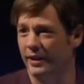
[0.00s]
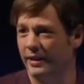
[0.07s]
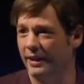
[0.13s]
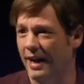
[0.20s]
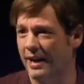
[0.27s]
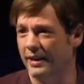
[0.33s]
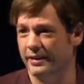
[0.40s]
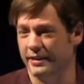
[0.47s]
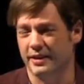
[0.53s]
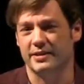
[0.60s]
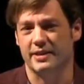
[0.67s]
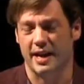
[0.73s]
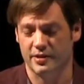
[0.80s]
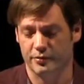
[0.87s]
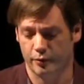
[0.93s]
really kind of
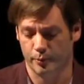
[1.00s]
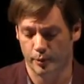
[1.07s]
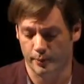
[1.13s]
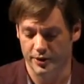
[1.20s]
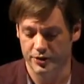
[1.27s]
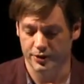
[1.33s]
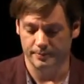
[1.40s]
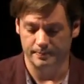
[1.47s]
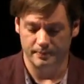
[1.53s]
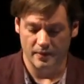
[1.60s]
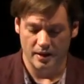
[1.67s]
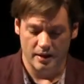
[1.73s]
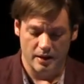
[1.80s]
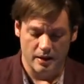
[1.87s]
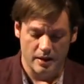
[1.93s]
does ask for permission.
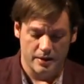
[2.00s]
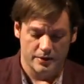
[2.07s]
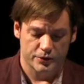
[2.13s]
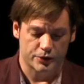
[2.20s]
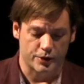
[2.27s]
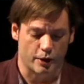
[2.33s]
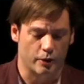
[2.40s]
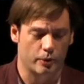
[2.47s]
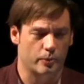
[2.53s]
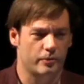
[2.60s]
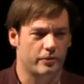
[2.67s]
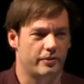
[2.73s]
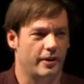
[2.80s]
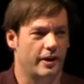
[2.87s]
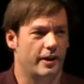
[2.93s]

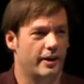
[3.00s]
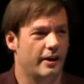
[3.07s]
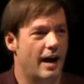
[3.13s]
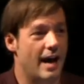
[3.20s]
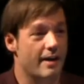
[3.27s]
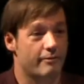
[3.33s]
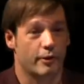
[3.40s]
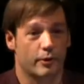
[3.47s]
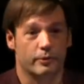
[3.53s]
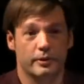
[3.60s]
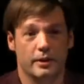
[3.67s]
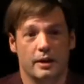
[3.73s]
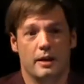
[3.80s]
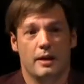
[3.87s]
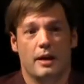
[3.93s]
So the iPhone,
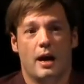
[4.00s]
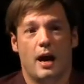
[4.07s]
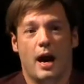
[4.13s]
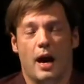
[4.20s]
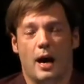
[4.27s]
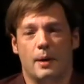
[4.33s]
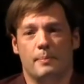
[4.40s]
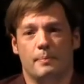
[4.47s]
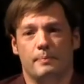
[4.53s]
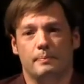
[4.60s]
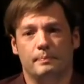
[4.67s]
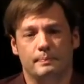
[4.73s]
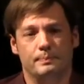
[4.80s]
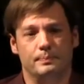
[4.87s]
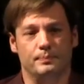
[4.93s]

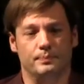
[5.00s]
um,